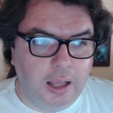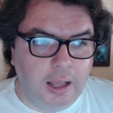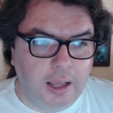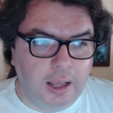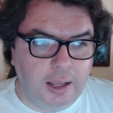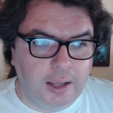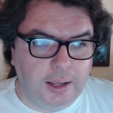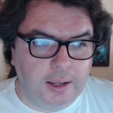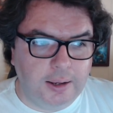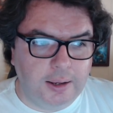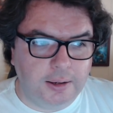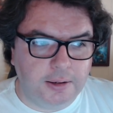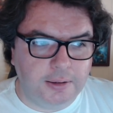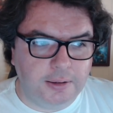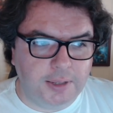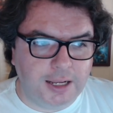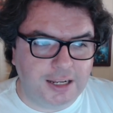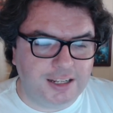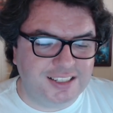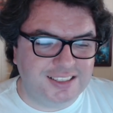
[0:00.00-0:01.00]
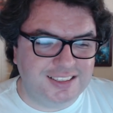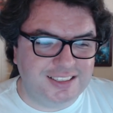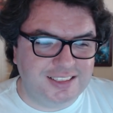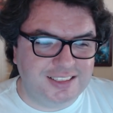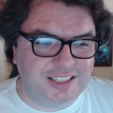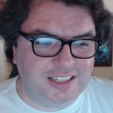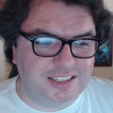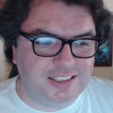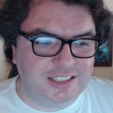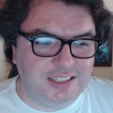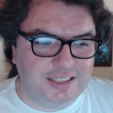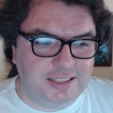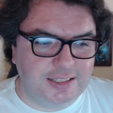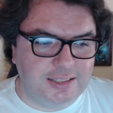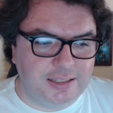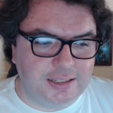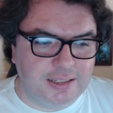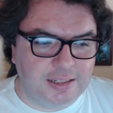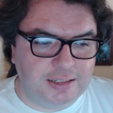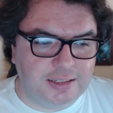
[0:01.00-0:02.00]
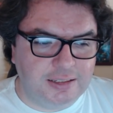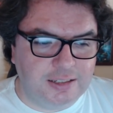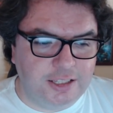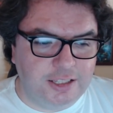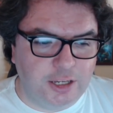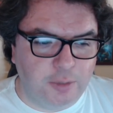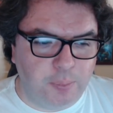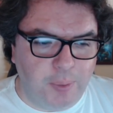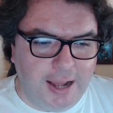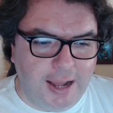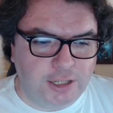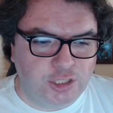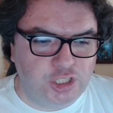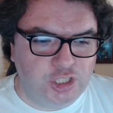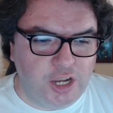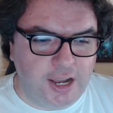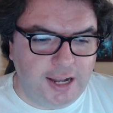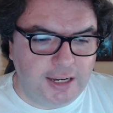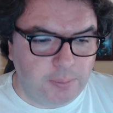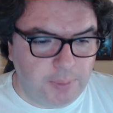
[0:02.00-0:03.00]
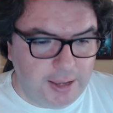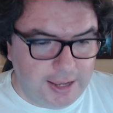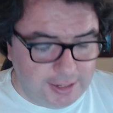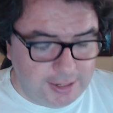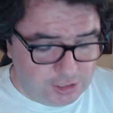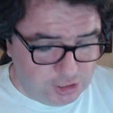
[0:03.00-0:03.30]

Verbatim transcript: Uh, the, the the Apache anime,